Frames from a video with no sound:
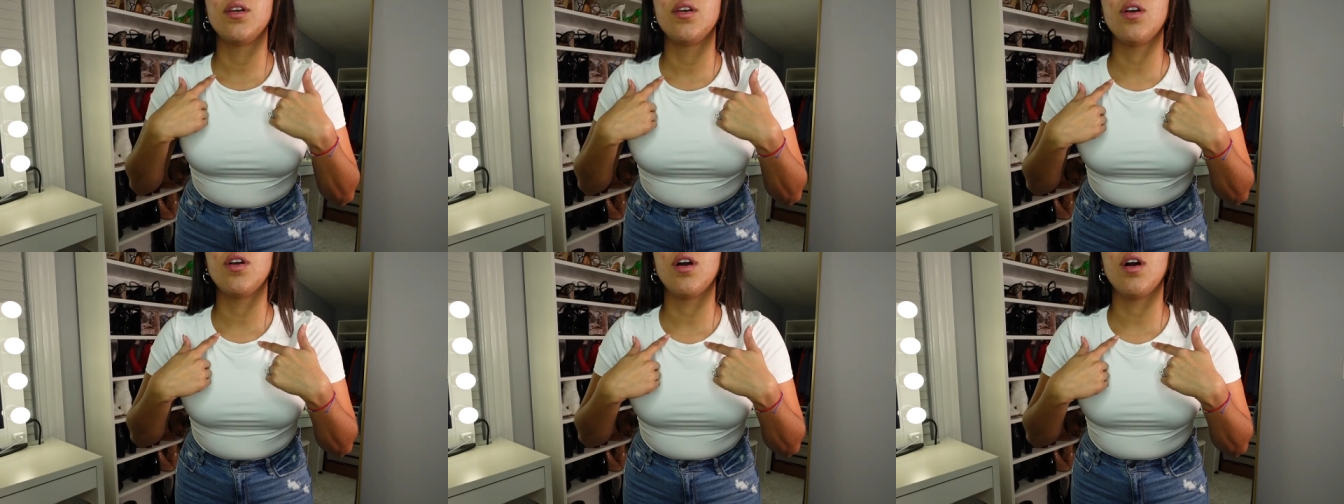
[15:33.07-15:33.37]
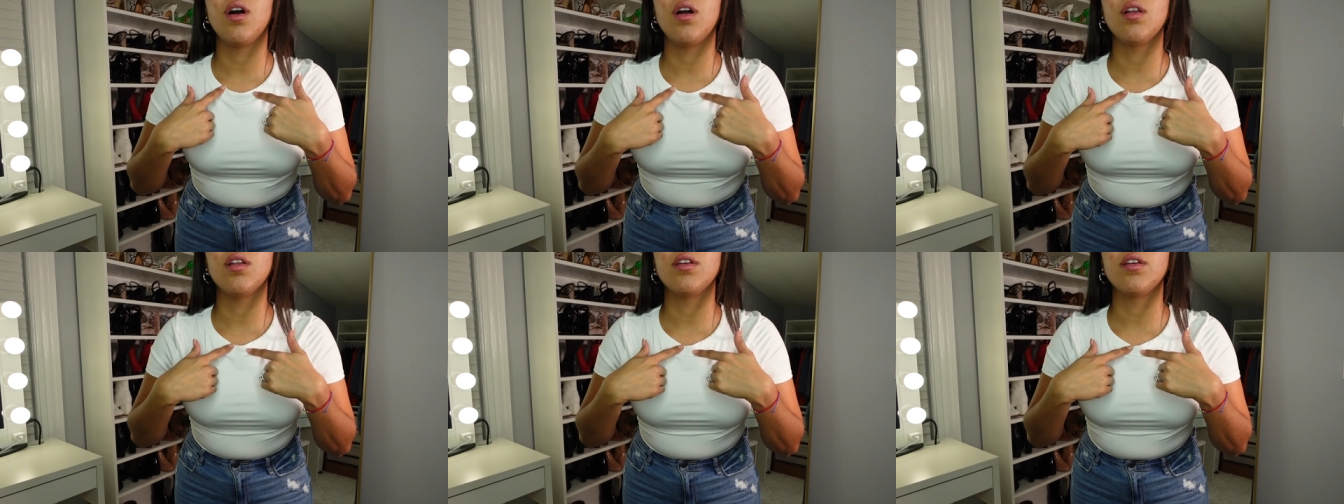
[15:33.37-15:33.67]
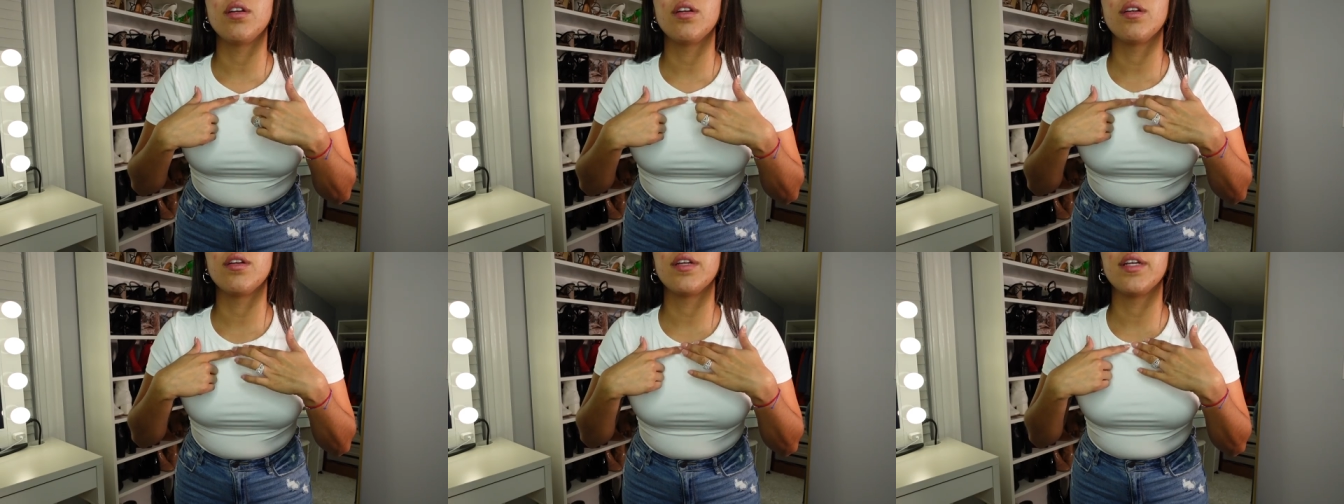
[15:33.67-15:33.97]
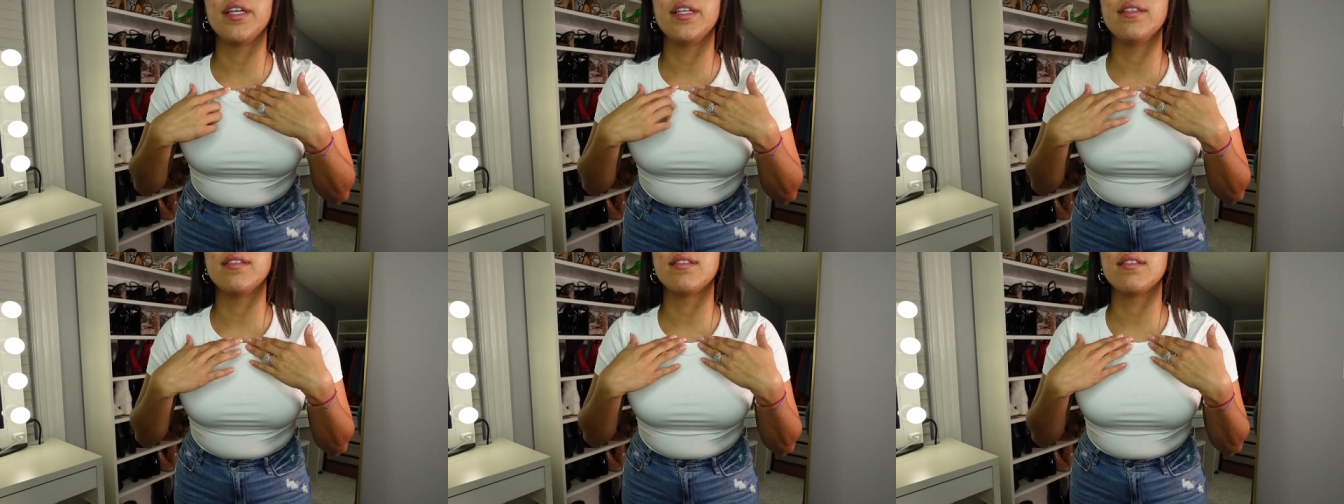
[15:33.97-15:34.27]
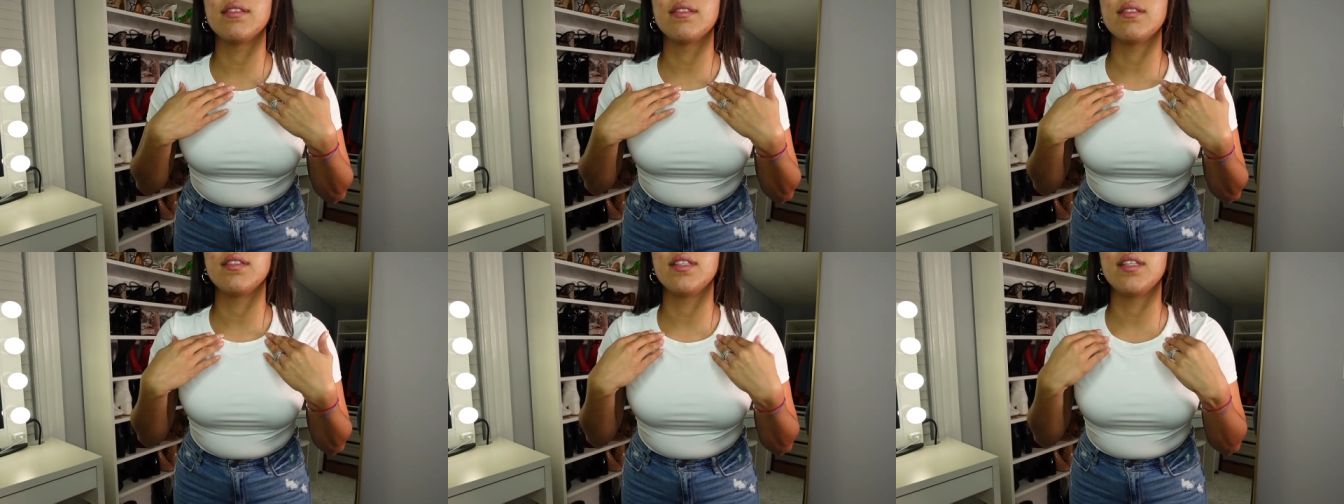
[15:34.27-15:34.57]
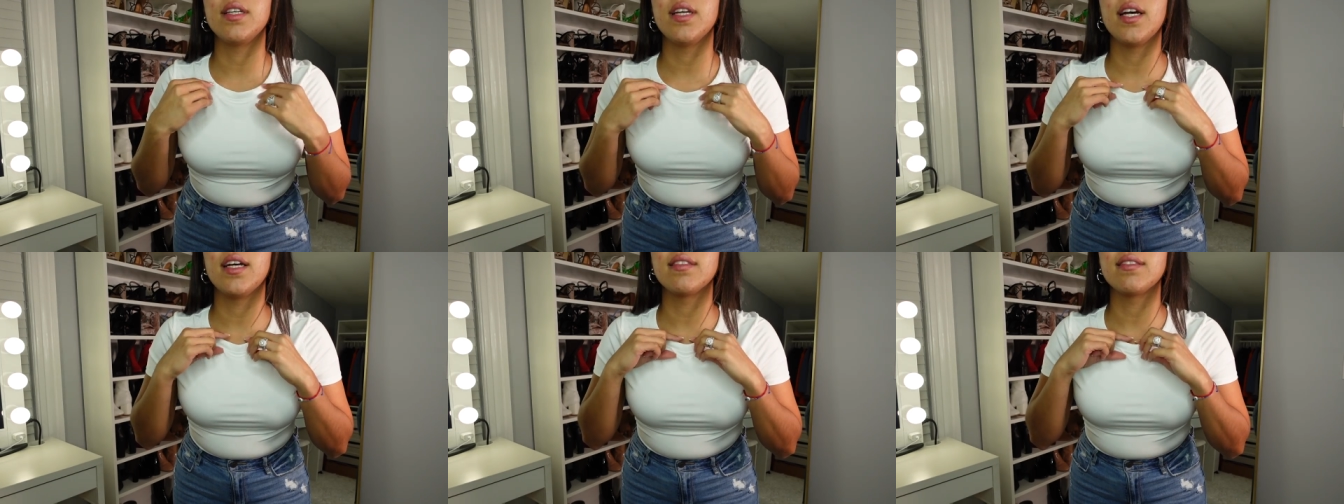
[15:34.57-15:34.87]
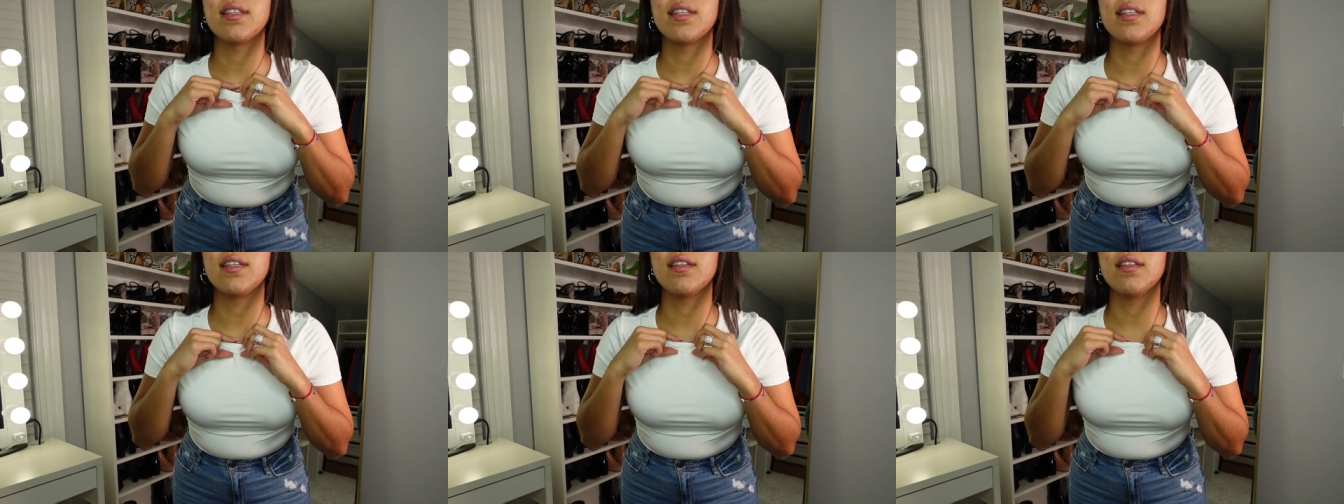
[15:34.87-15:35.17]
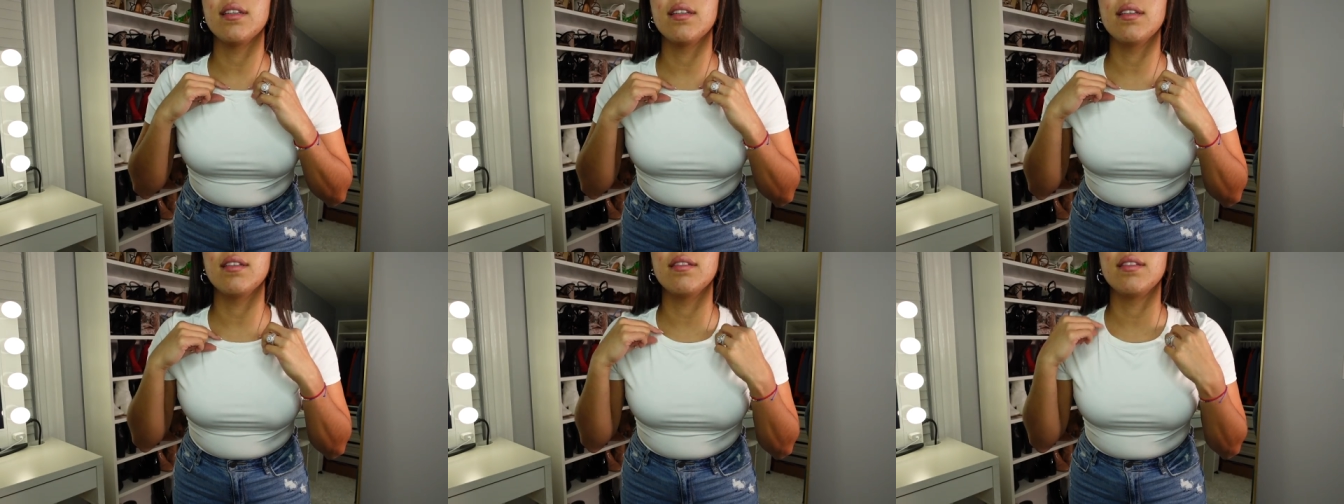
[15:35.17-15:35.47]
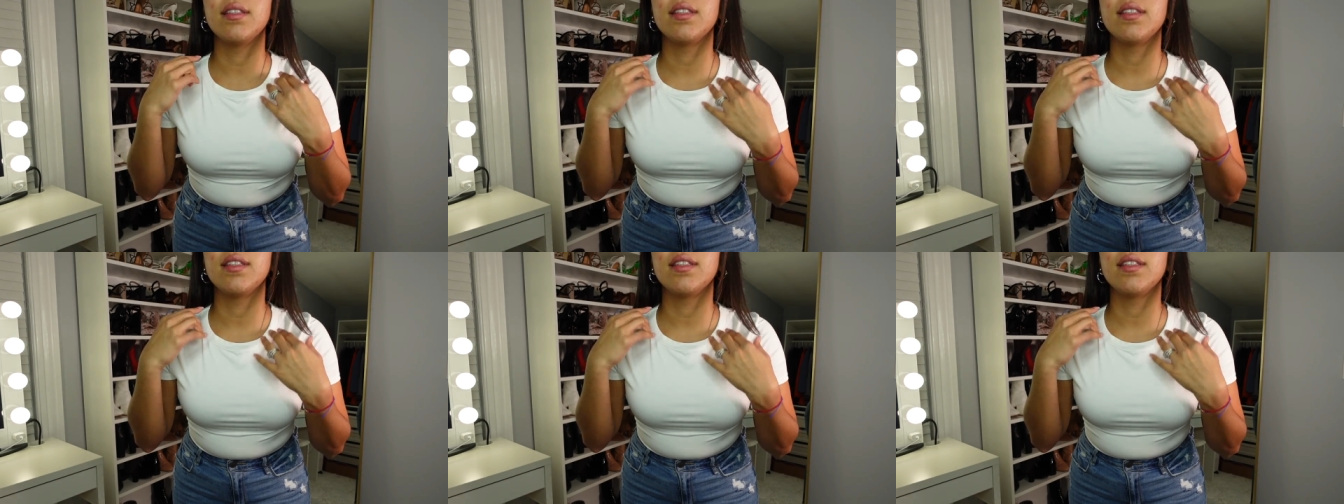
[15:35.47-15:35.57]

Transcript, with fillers: collar is, it has like a,